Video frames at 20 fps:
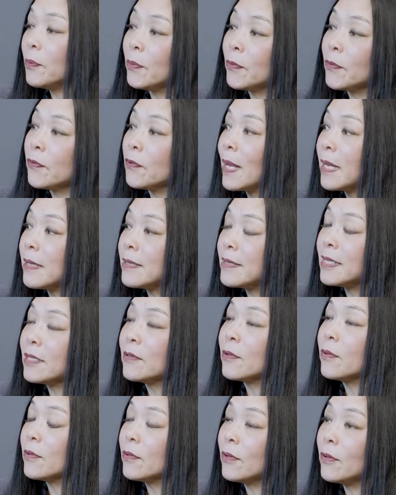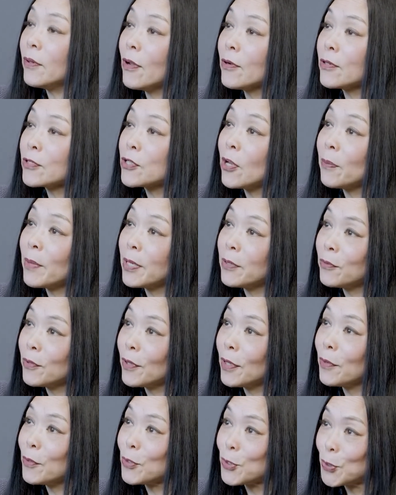also balancing the long term and
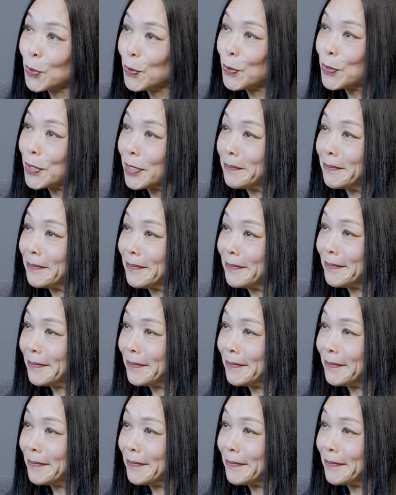the short term.